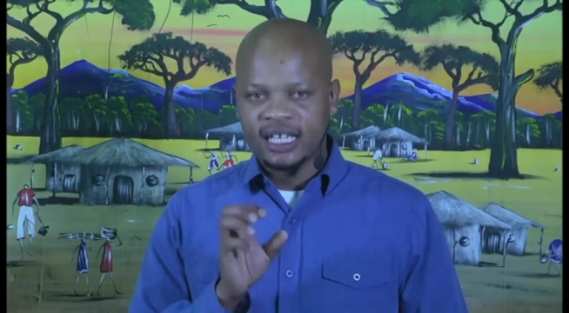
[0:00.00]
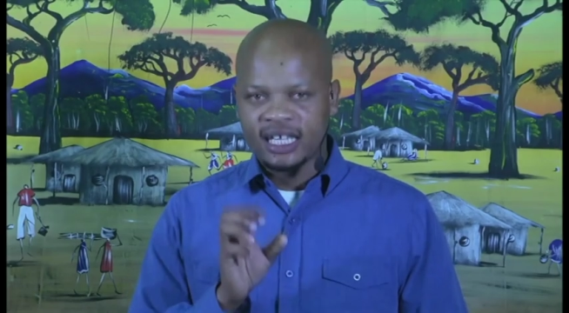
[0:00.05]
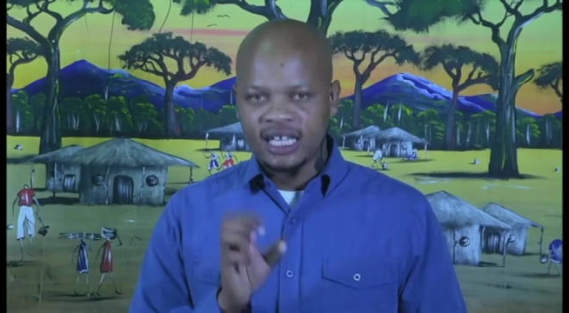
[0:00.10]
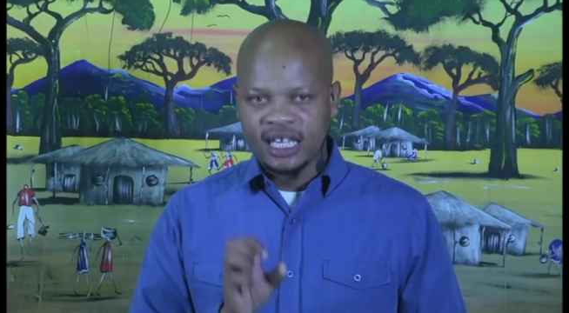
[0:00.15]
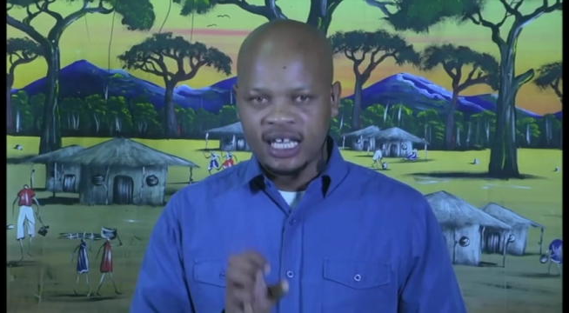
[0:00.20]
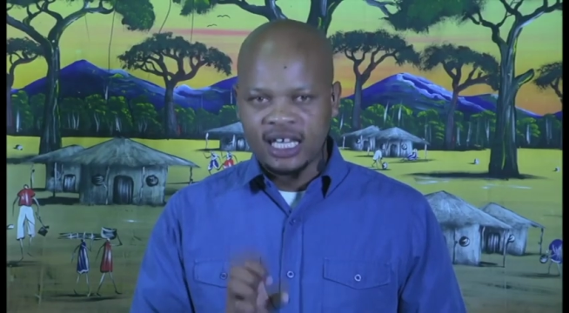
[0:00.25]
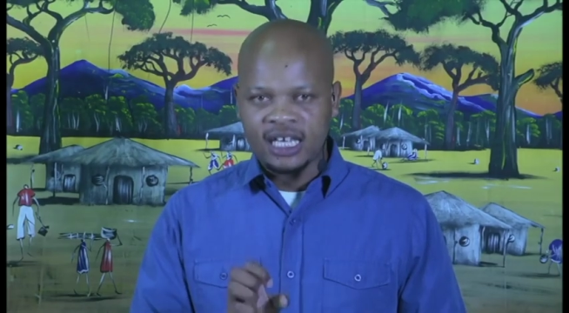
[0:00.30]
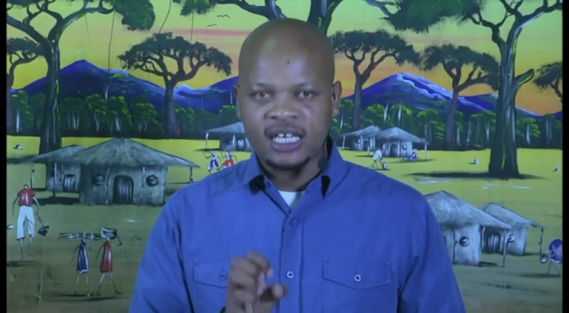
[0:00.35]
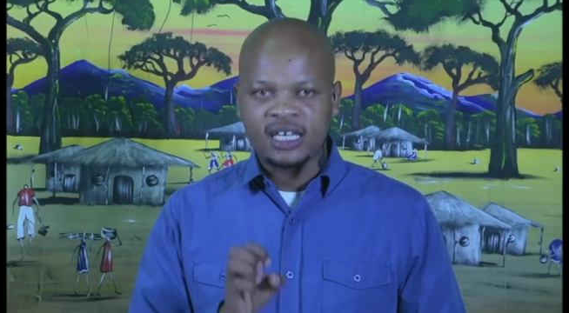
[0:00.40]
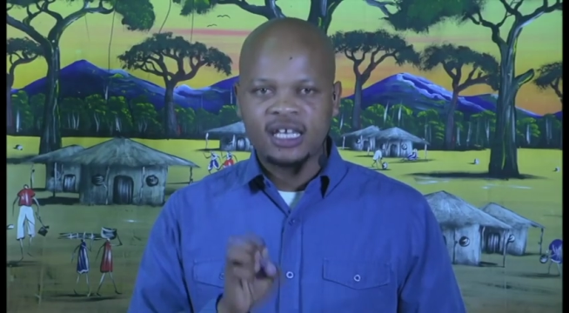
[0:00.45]

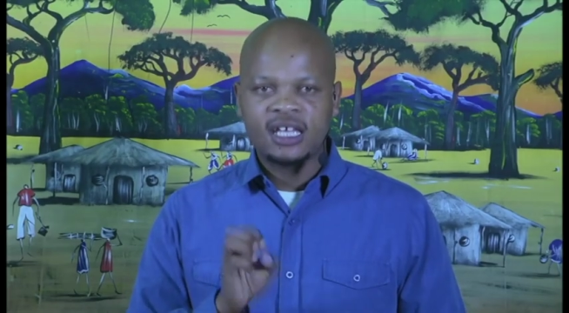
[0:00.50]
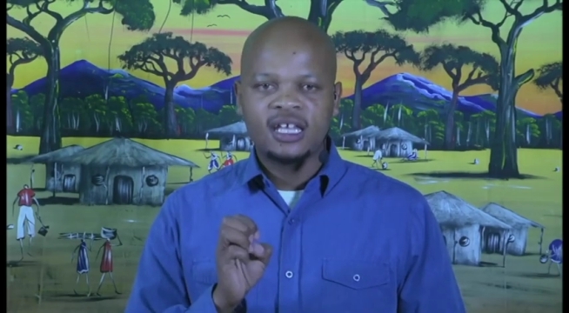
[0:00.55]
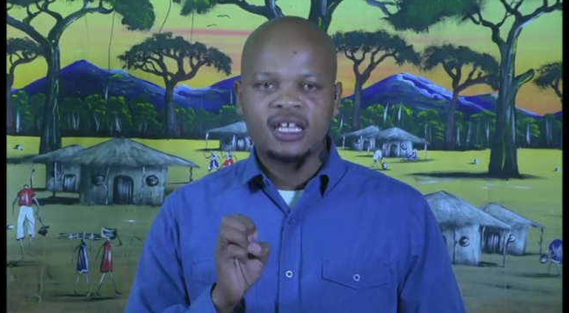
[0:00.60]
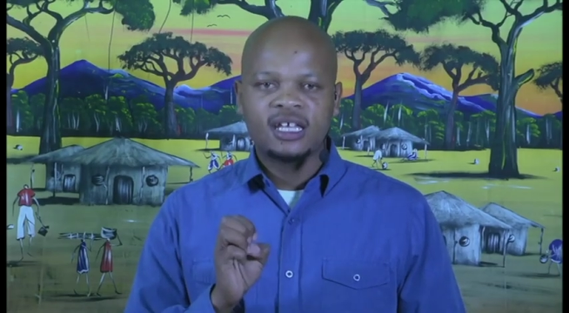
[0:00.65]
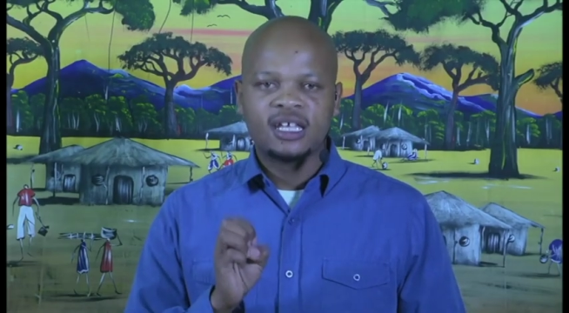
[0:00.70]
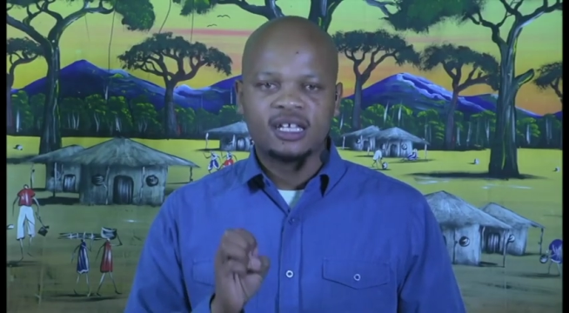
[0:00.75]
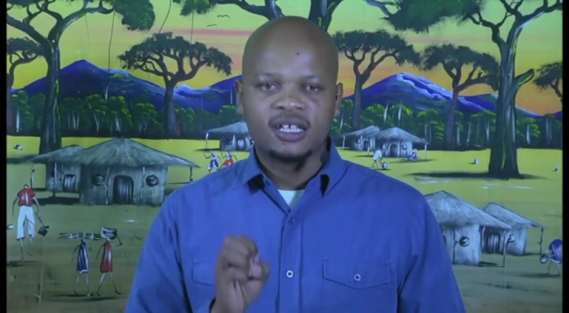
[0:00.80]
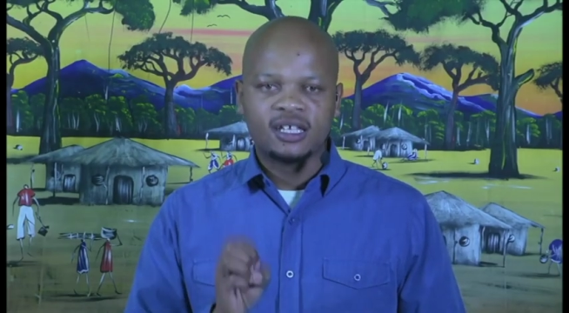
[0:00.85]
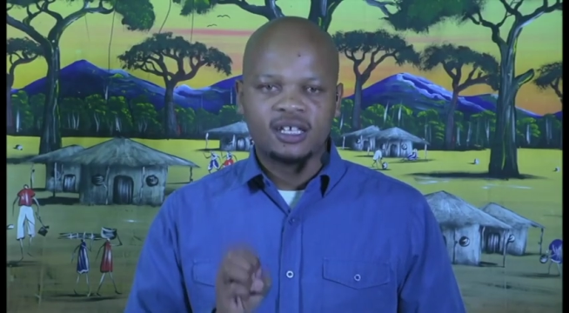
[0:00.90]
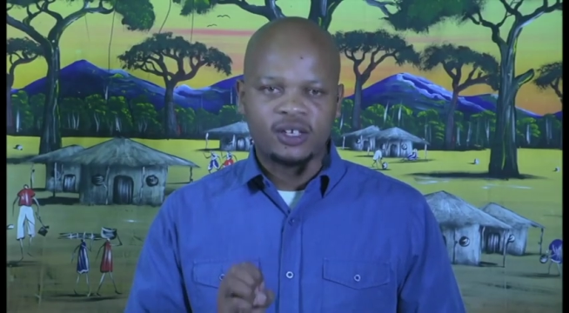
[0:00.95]
in
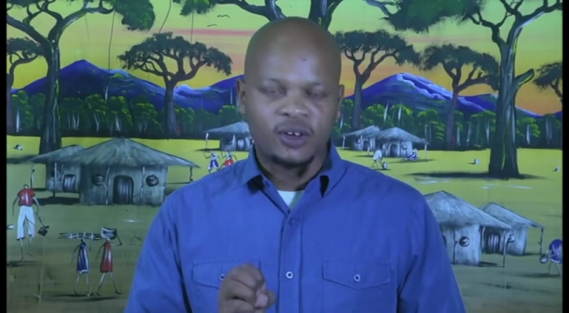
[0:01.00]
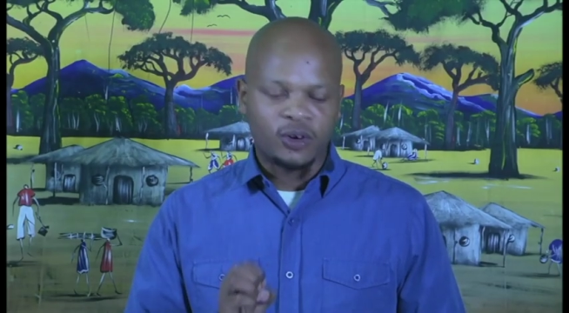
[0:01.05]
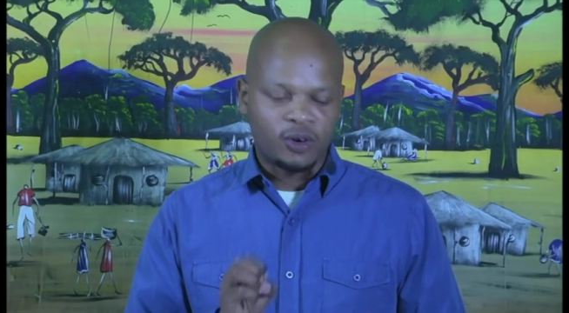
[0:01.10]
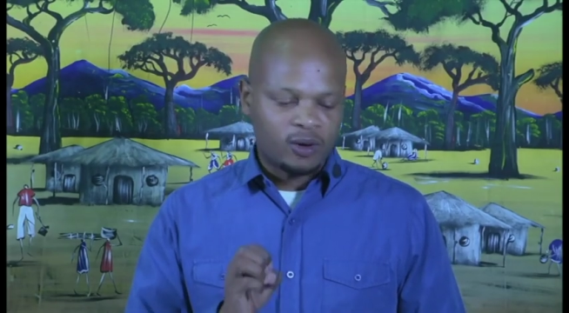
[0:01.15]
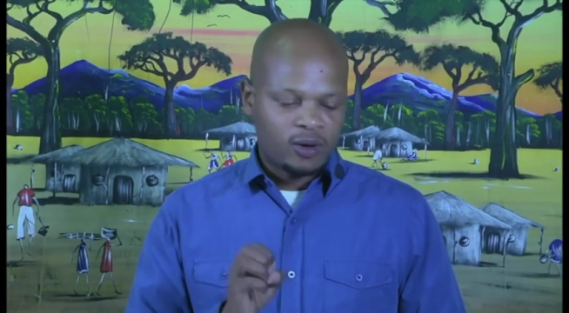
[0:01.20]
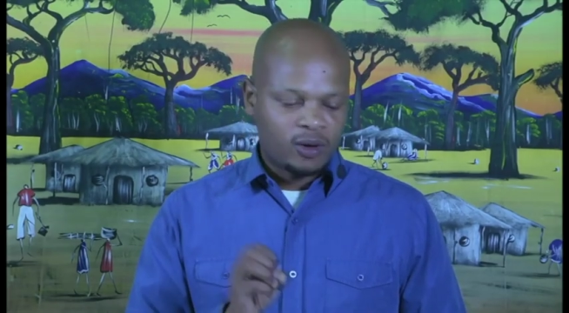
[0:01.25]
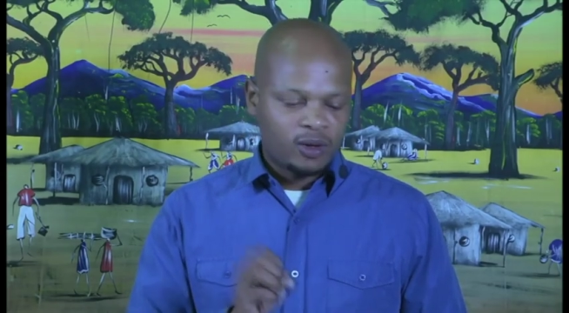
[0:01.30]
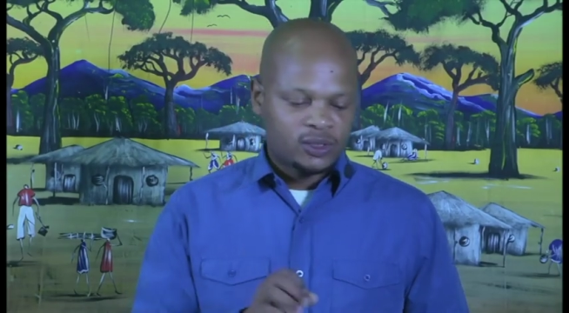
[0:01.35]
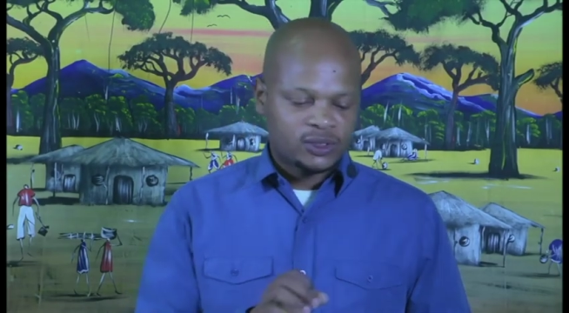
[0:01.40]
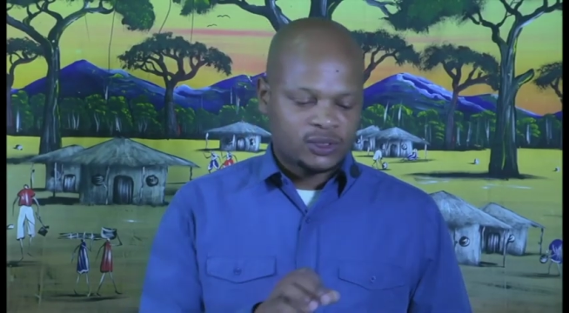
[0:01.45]

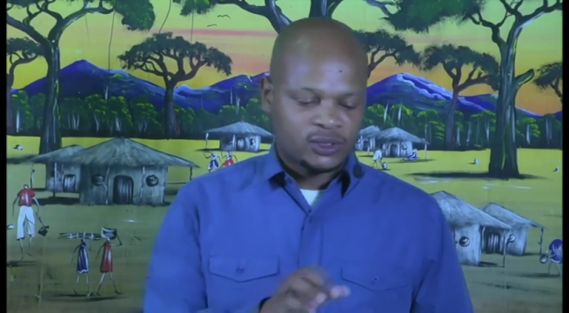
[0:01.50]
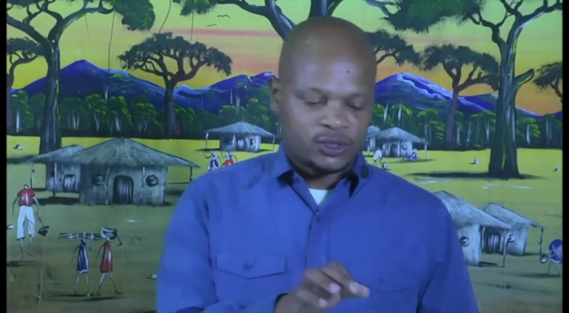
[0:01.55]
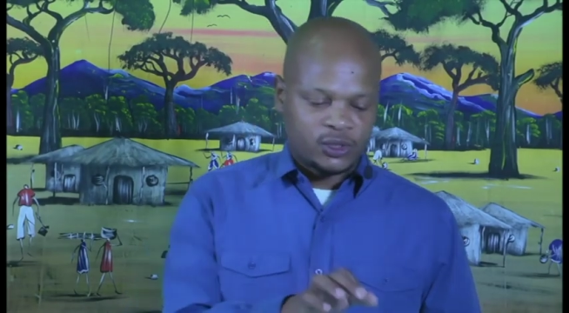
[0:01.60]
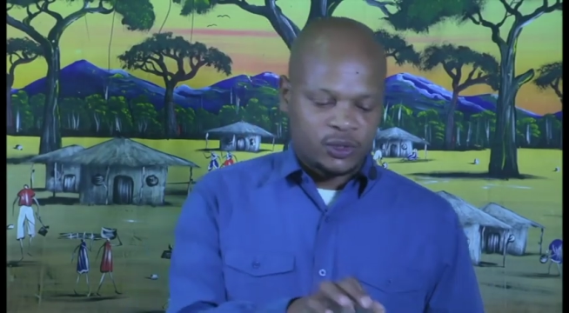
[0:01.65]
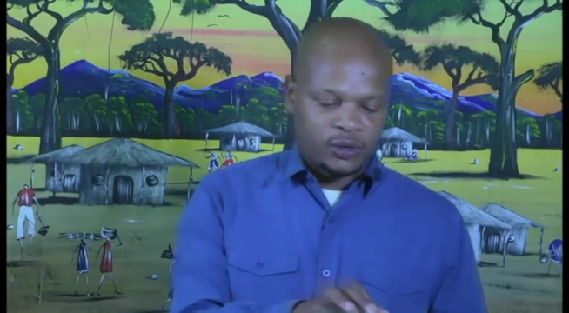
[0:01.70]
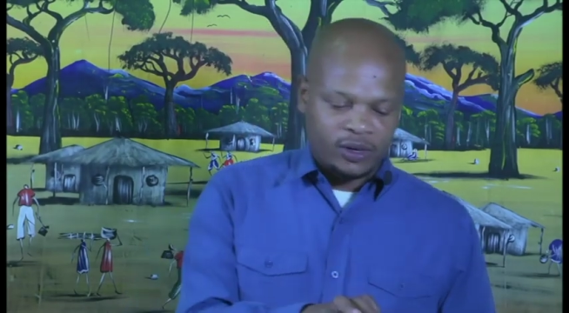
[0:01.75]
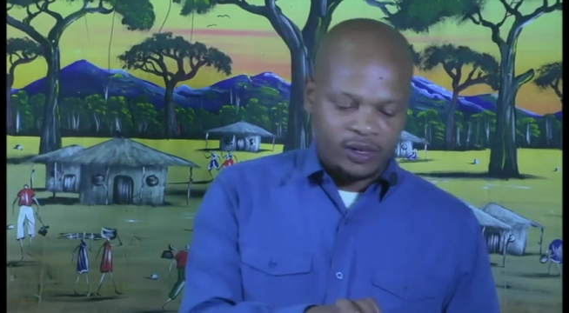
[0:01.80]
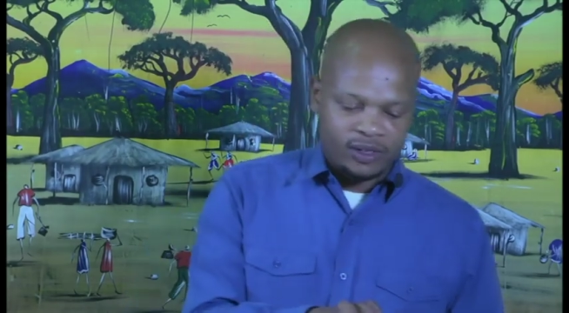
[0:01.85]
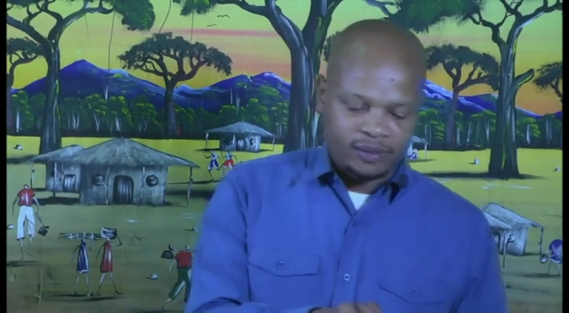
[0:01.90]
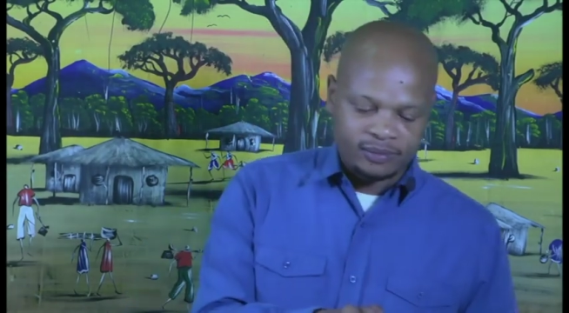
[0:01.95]
your
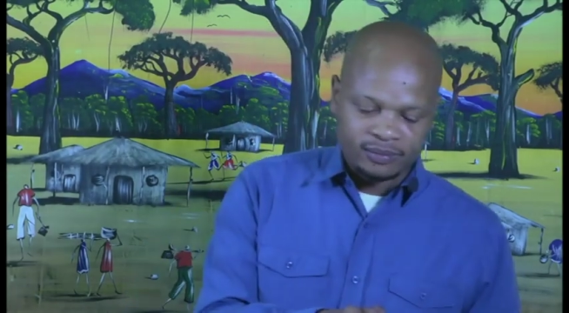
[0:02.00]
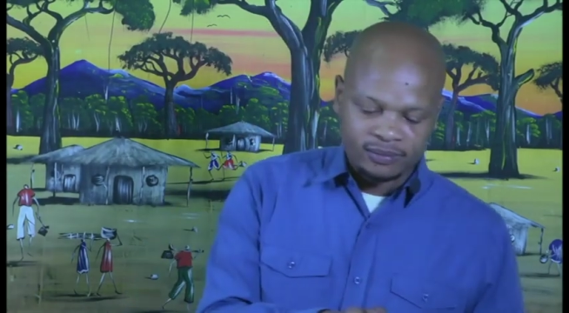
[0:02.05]
story.